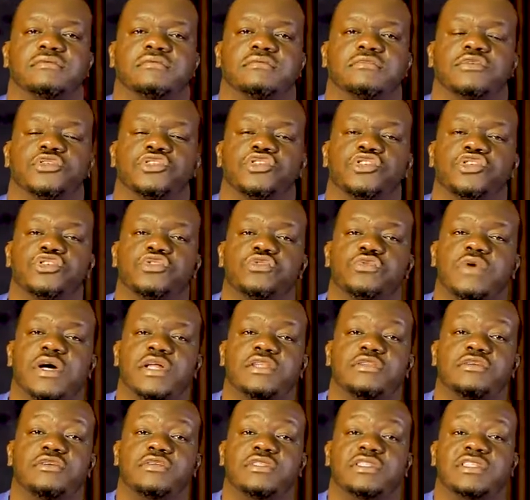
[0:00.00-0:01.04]
But you are
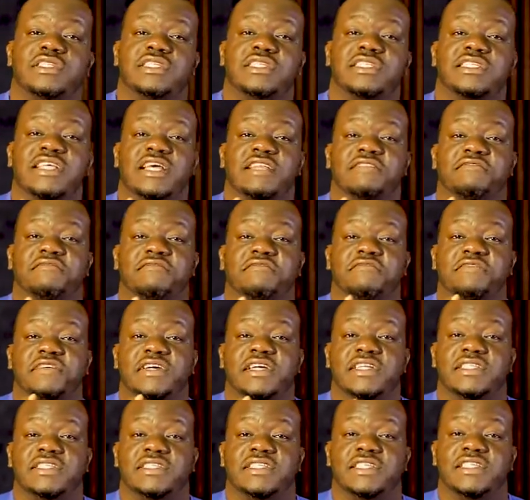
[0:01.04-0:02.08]
not
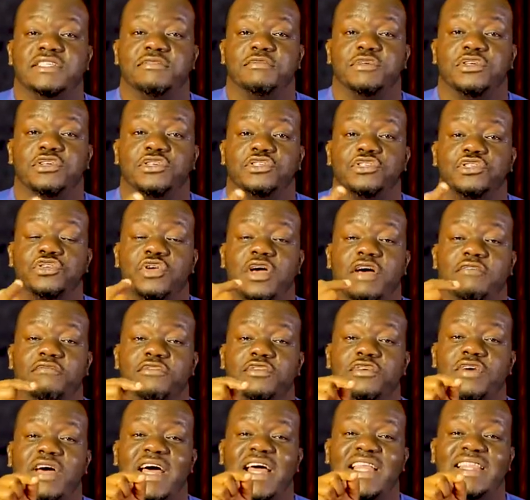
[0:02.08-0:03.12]
disadvantaged because you have
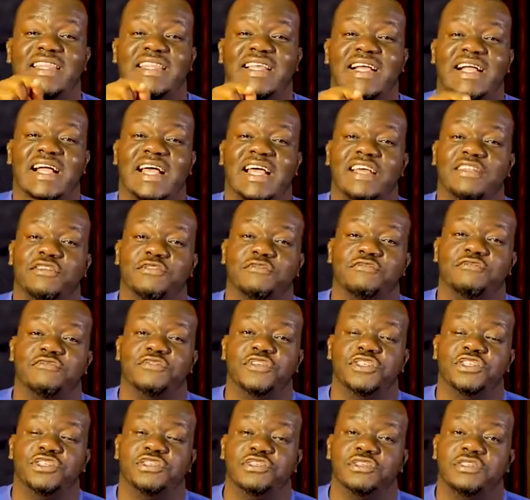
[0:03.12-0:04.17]
not had the kind of
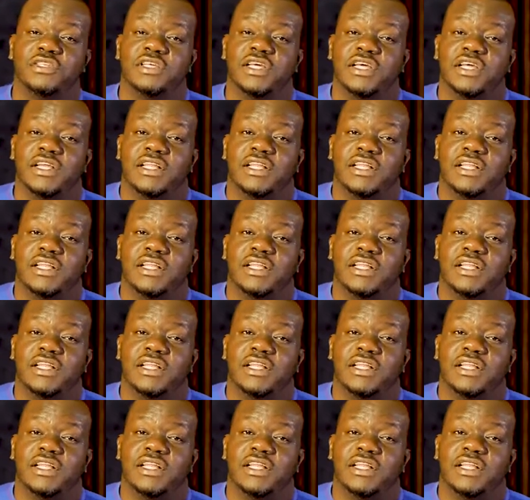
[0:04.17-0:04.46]
vision